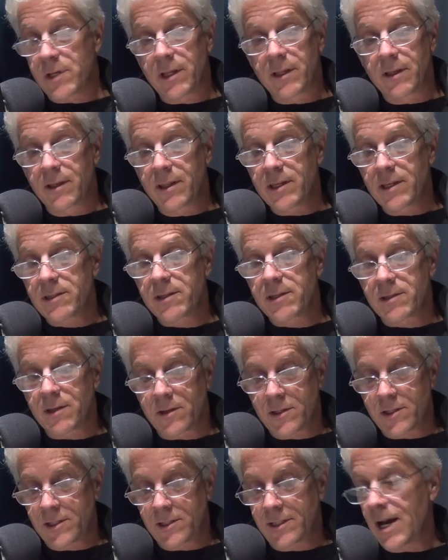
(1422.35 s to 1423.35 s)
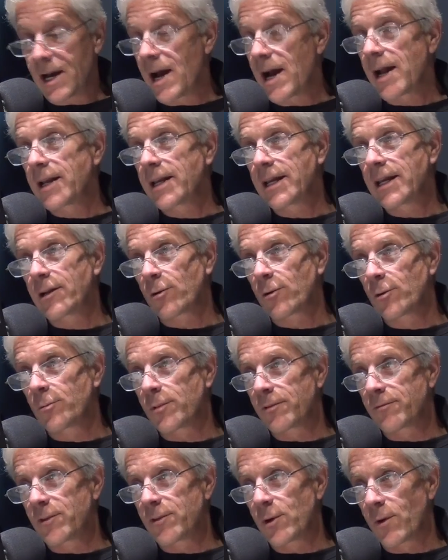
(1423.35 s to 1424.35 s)
And this is a tiny
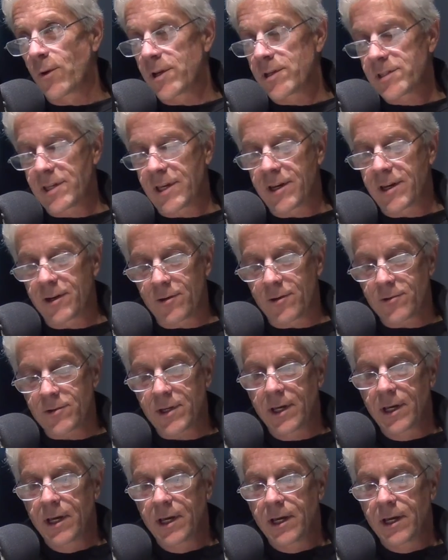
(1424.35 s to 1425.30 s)
group of U.S. senators.